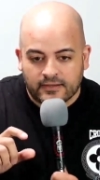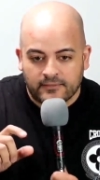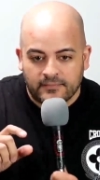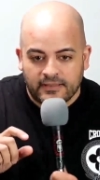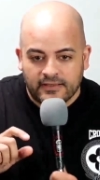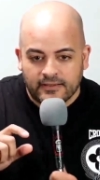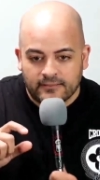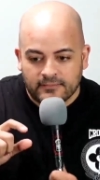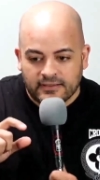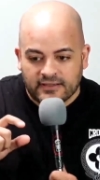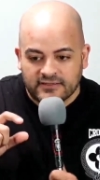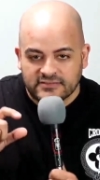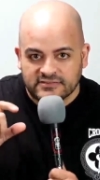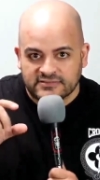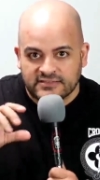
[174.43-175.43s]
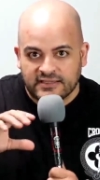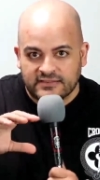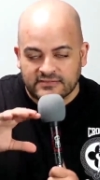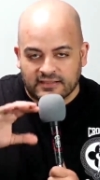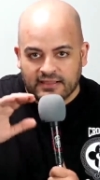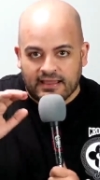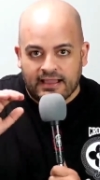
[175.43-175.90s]
comedian because this
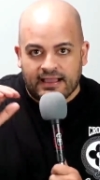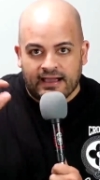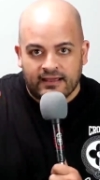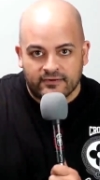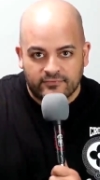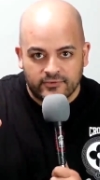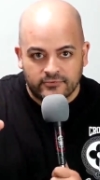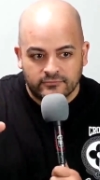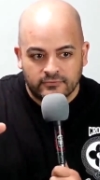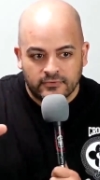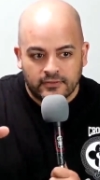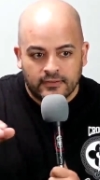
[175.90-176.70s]
takes a lot out of you